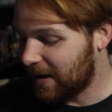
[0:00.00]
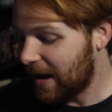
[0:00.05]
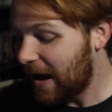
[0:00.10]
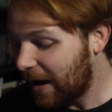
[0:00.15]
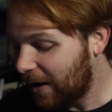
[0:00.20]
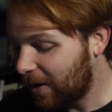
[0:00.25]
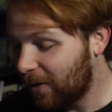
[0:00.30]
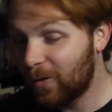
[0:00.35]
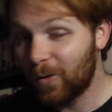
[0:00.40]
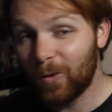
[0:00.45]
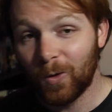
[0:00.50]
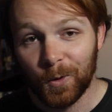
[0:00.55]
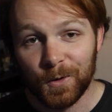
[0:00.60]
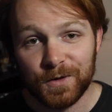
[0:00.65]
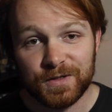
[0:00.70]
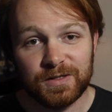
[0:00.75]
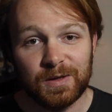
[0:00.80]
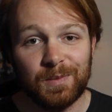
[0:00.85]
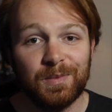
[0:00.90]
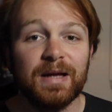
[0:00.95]
How
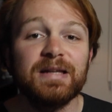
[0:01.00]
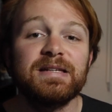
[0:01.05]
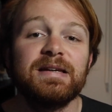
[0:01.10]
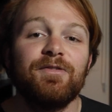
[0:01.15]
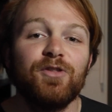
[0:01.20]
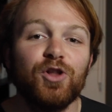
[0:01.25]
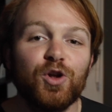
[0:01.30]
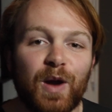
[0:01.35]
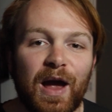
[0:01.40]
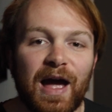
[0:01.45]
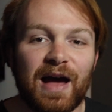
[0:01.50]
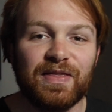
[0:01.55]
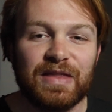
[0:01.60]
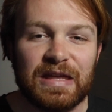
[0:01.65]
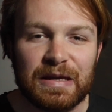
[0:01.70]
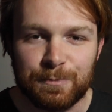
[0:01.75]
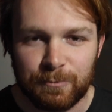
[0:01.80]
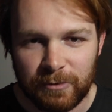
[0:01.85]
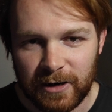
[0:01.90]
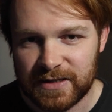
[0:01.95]
awesome. Let's have a look at
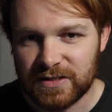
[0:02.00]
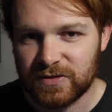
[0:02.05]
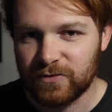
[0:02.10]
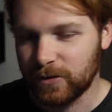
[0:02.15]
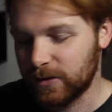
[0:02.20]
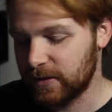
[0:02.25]
the press